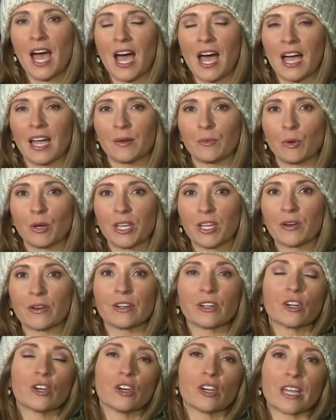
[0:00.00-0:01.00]
Hi. Well, here
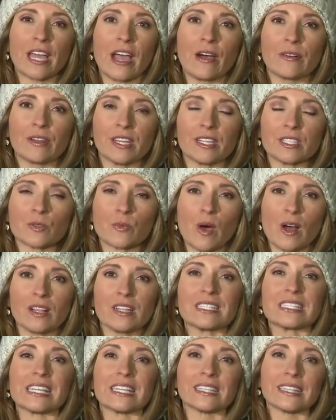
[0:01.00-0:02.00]
in Cook County as well
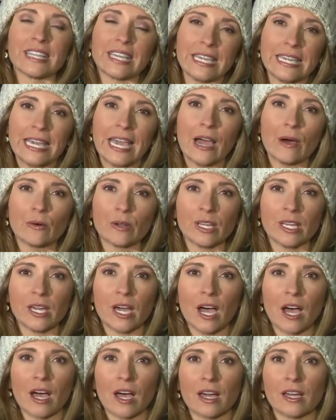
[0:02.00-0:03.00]
as in Lake County,
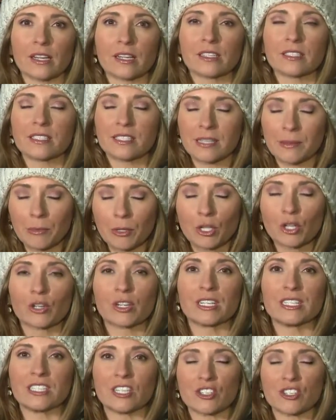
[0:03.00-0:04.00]
uh, similar
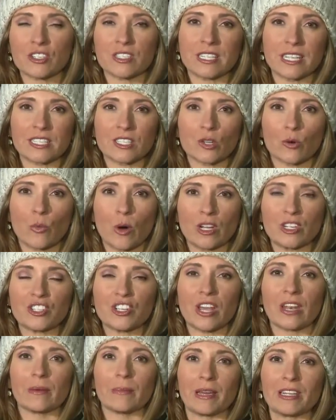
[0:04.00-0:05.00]
conditions as to what
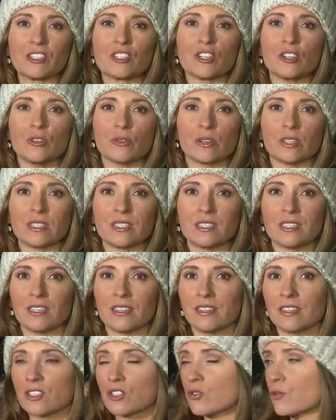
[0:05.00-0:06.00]
Jenna mentioned. You can see
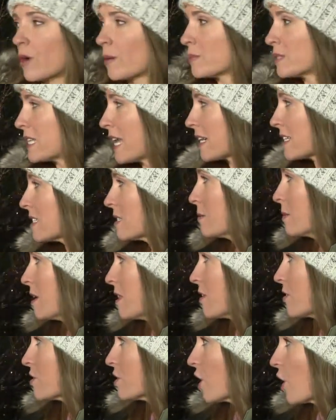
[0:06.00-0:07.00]
these shrubs next to me.
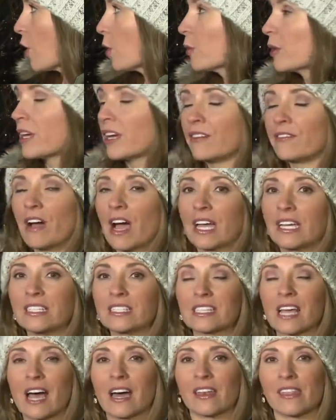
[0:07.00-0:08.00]
There's a coating of
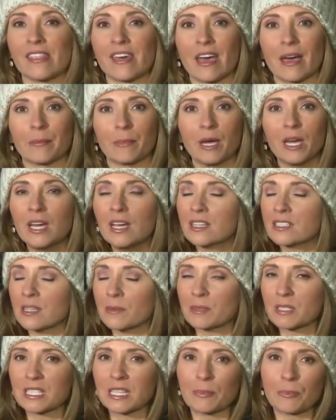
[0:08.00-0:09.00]
ice on them,
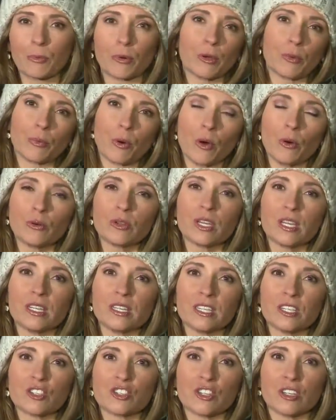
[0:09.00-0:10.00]
some slippery road
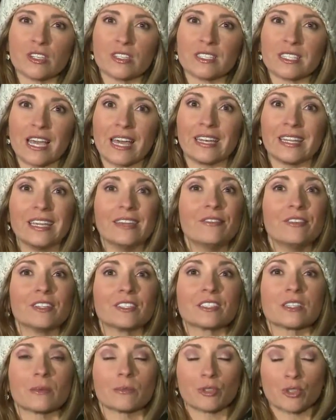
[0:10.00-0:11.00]
conditions, and even
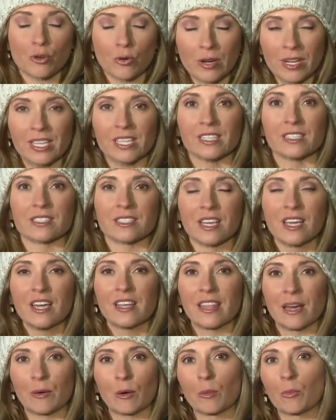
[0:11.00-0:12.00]
some trees
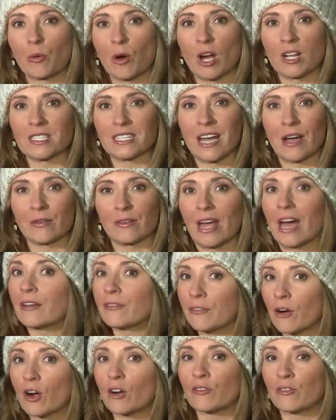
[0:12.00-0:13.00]
that were brought down not
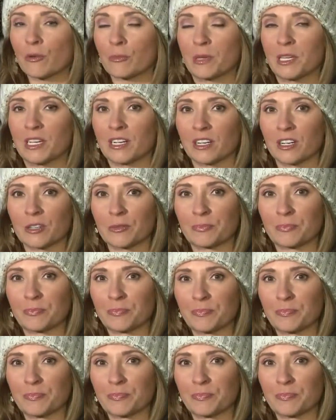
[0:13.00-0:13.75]
far from here.